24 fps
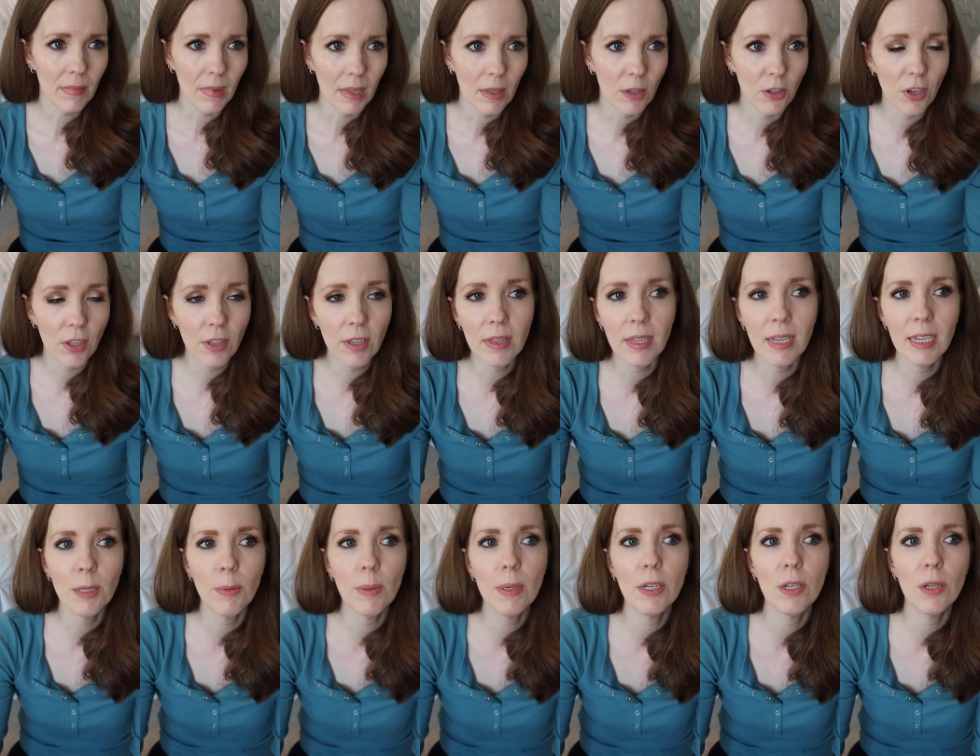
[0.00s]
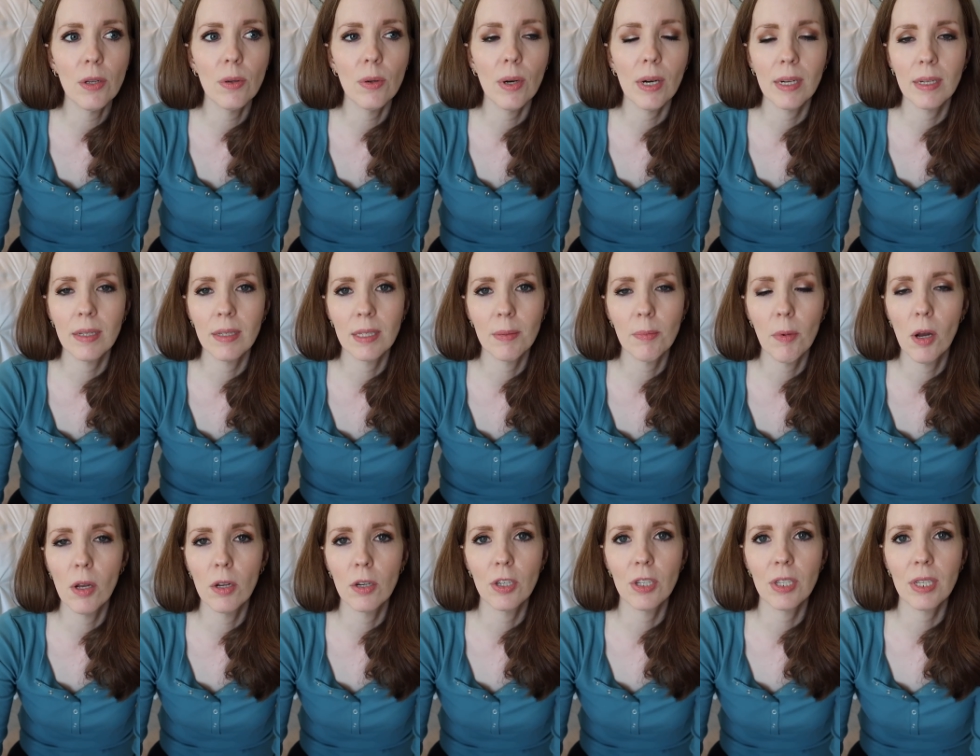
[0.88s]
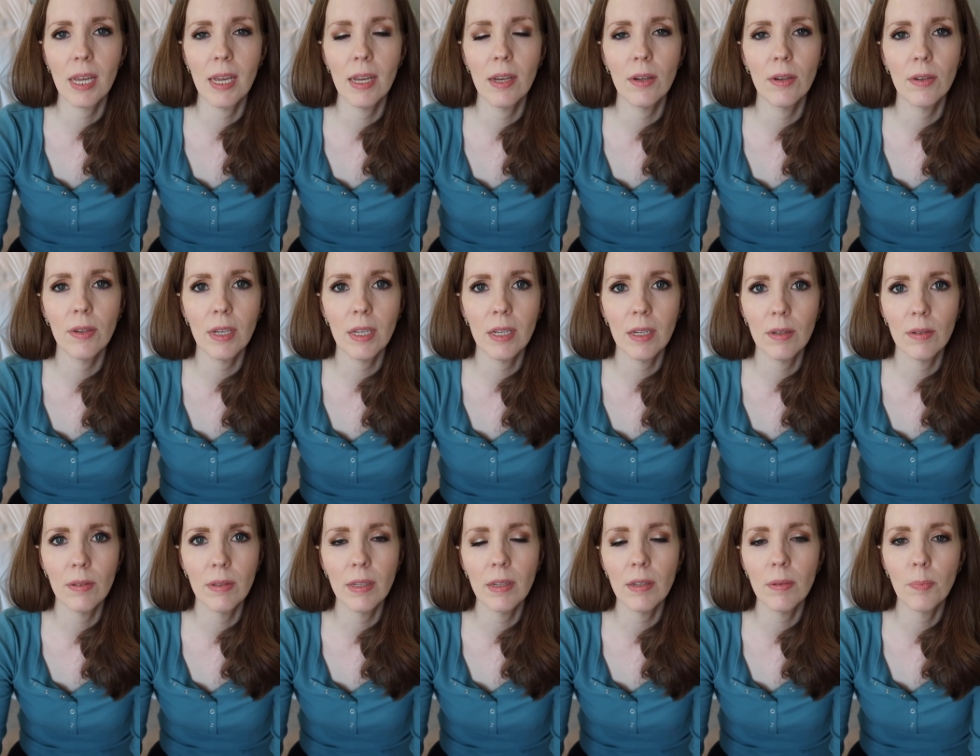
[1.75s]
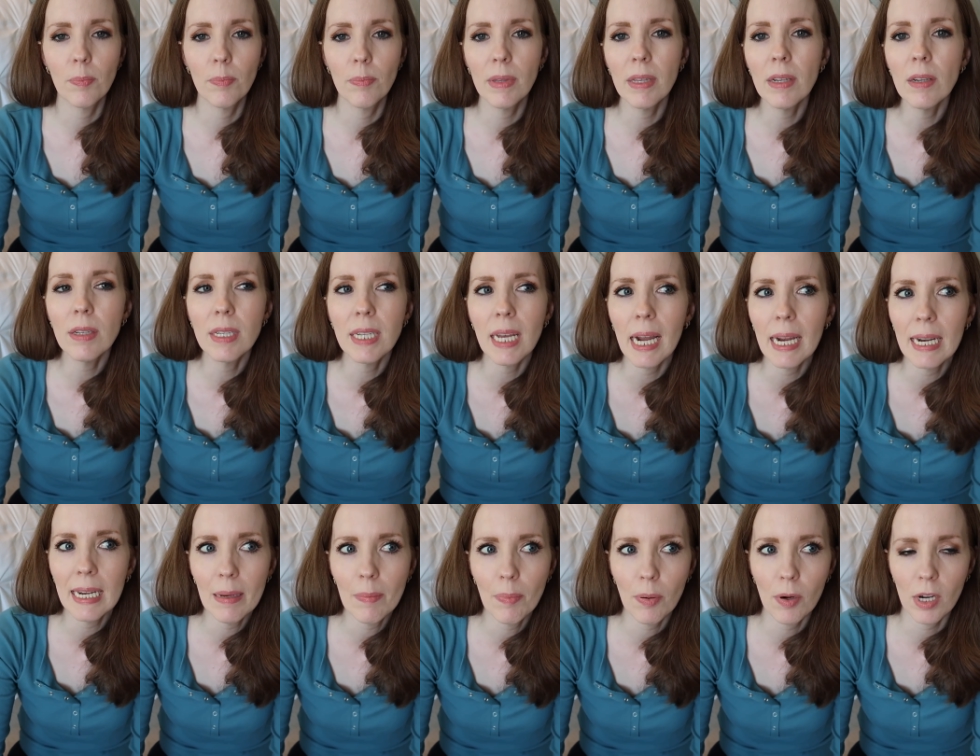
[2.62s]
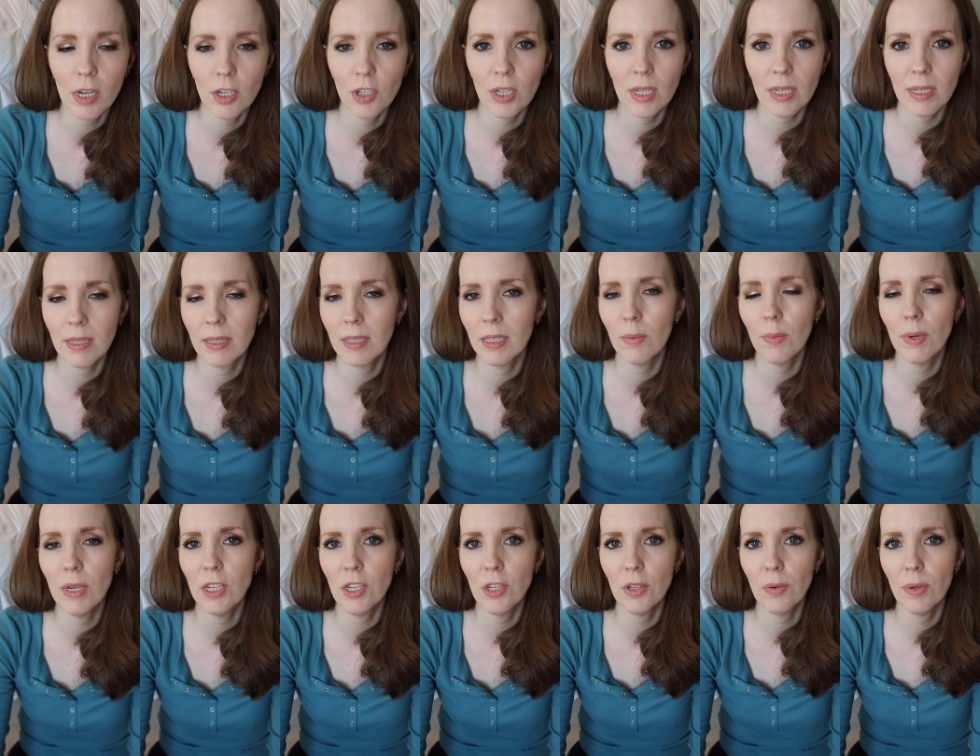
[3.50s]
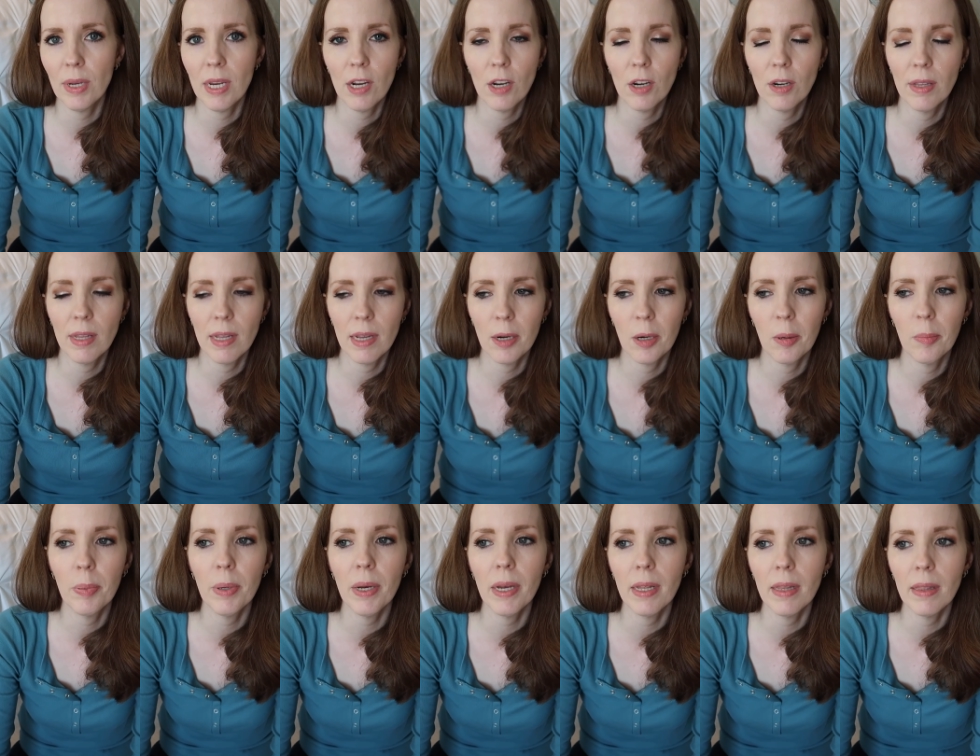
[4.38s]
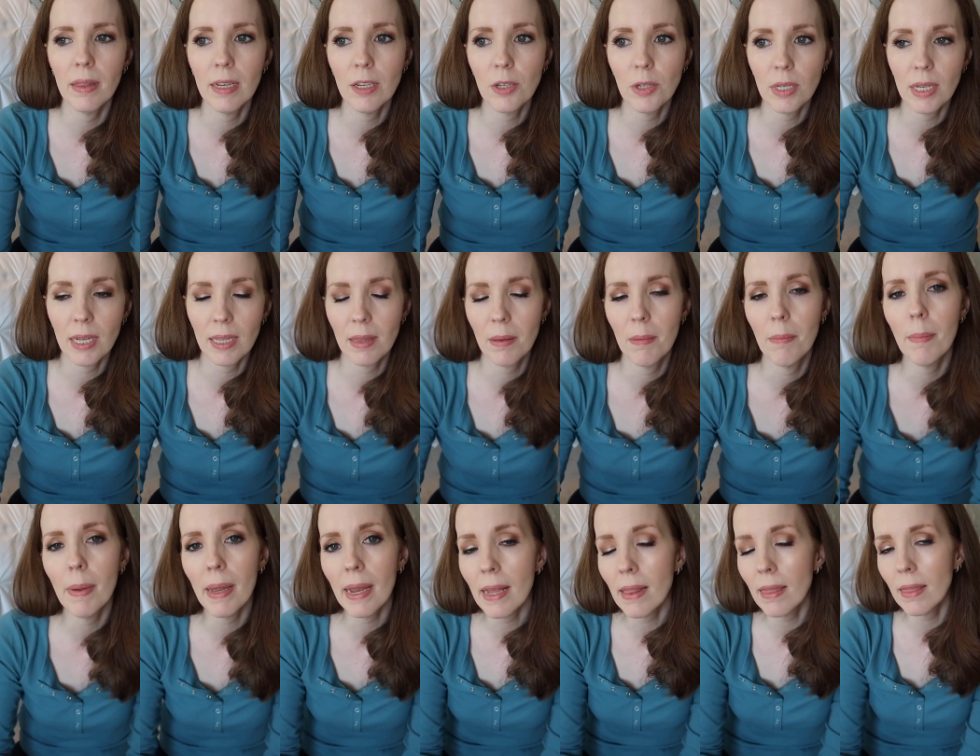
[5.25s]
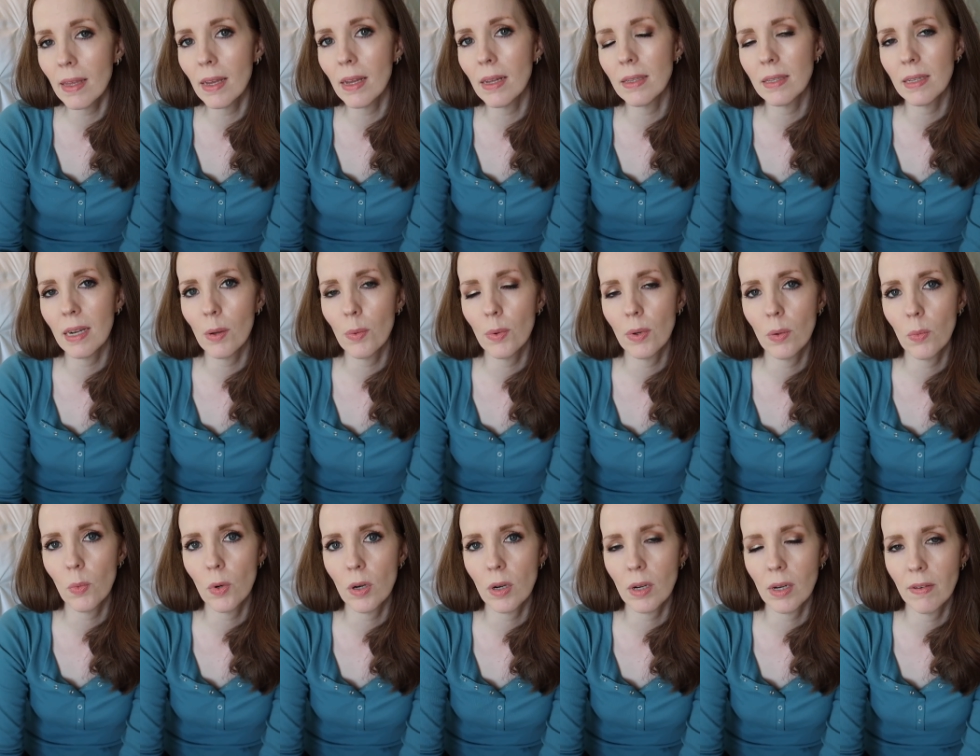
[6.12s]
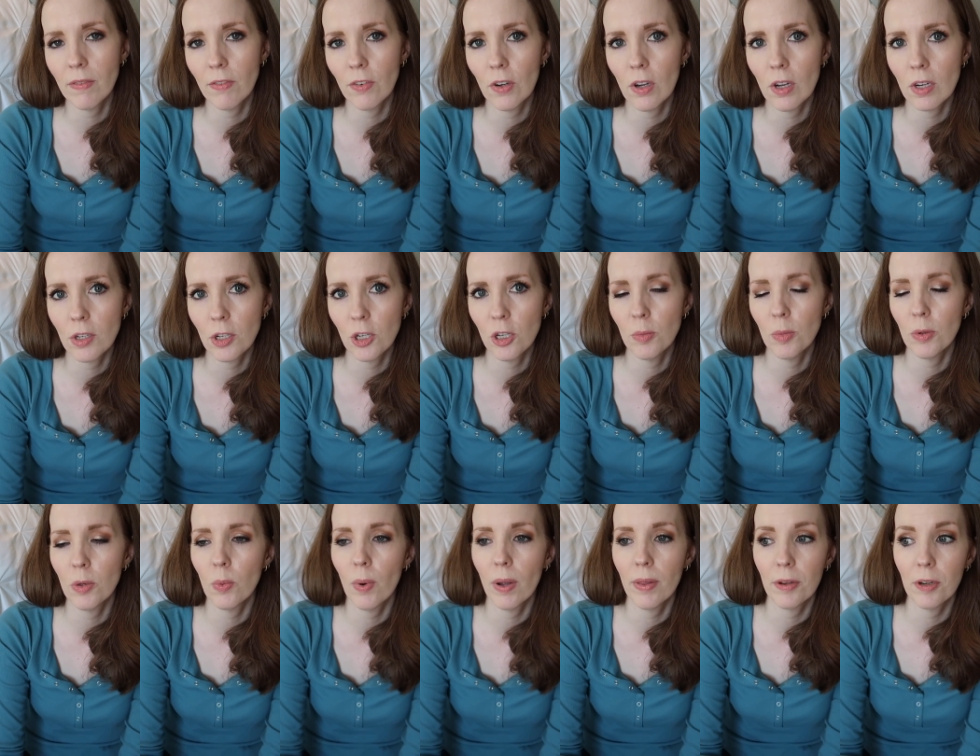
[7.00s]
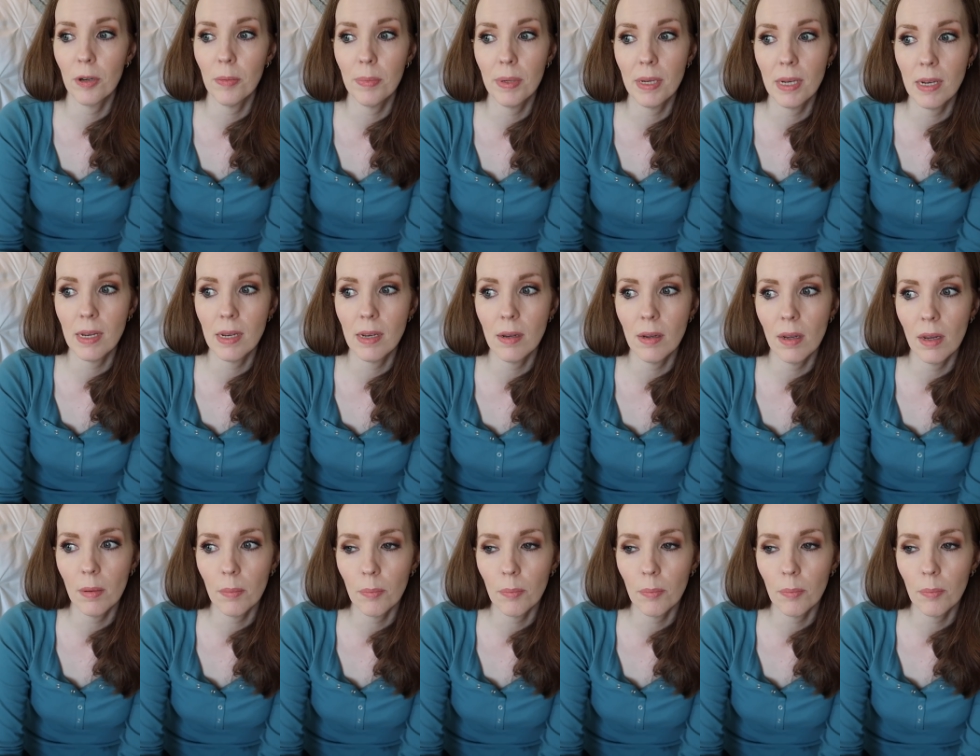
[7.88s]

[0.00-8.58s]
There's other things we do on a smaller scale, you know, little little tiny projects that we do here and there. But these are like the main things that I want to work on for October, whether it be